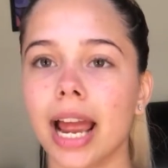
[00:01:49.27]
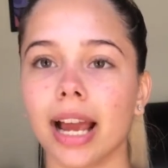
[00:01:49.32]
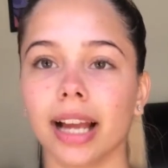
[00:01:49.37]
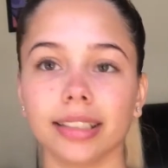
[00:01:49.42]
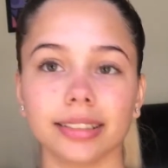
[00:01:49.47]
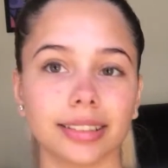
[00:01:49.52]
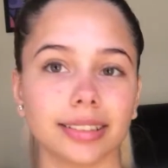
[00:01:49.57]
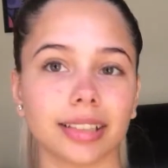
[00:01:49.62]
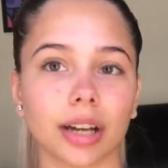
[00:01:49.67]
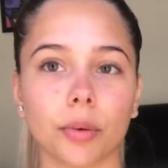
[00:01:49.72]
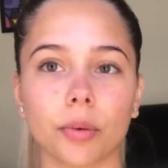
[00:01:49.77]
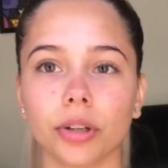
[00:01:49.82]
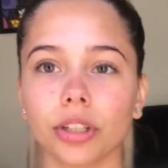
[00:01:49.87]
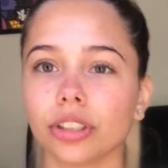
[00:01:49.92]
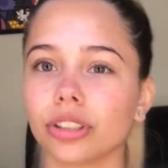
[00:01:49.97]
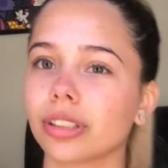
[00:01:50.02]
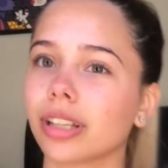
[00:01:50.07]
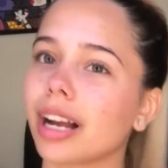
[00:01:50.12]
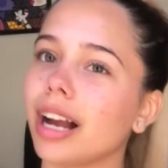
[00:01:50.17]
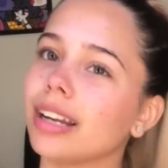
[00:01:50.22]
And since I
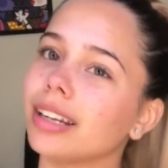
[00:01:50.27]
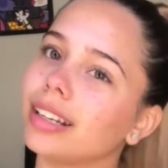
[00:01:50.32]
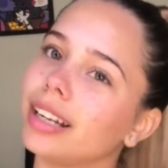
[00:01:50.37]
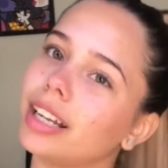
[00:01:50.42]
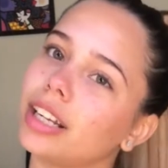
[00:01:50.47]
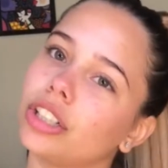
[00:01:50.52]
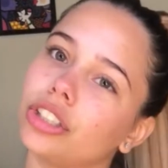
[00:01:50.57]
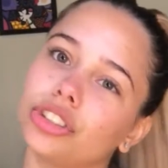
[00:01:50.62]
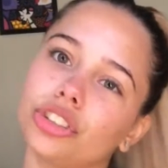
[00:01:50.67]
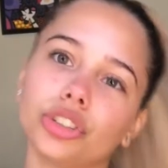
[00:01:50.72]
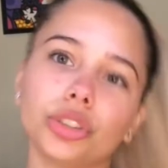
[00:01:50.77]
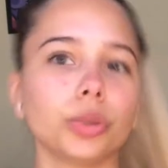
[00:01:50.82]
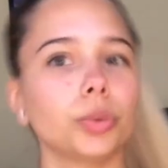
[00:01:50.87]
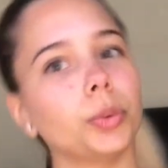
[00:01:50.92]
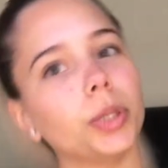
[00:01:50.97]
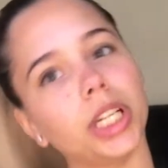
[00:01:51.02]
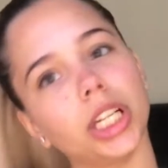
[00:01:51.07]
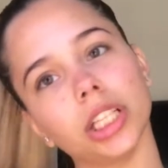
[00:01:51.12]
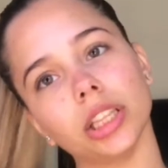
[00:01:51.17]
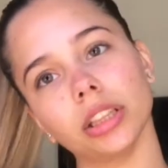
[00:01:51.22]
wanted kind of like a
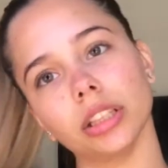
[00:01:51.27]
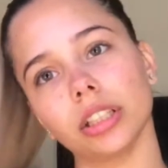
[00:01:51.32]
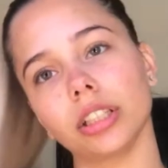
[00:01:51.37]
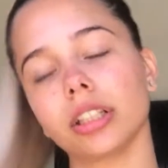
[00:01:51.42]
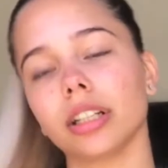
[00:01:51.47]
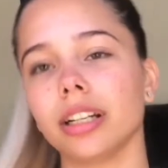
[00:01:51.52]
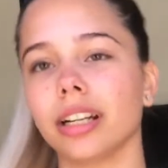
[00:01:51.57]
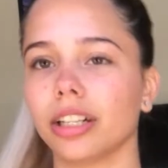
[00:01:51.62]
dewy look,